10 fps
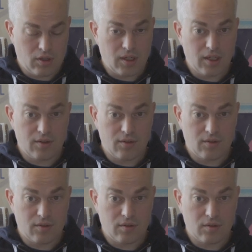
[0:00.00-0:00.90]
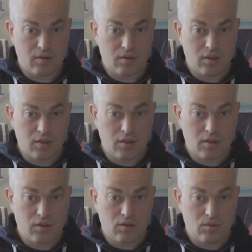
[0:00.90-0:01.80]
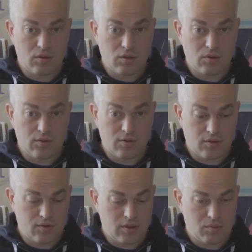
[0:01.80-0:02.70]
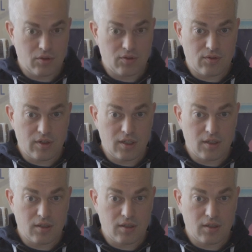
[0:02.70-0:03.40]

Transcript: height. Who knows? 0.3.